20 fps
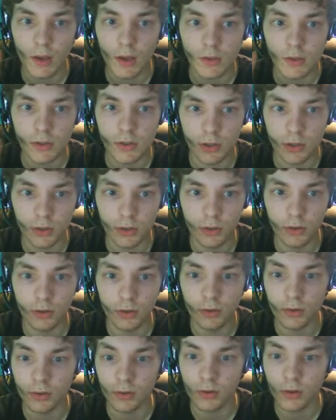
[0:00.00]

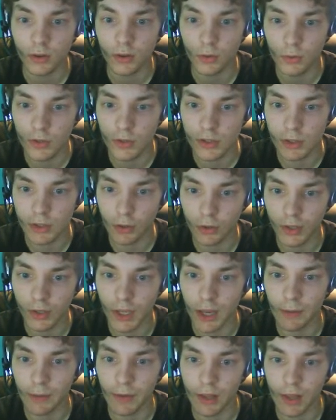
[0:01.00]
Two, you installed the
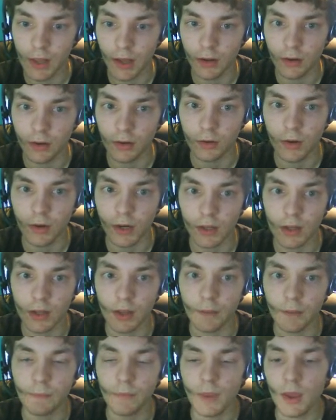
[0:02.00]
emulator
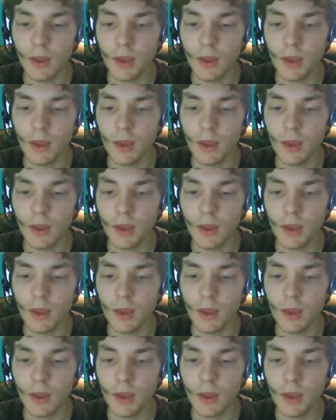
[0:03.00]
correctly.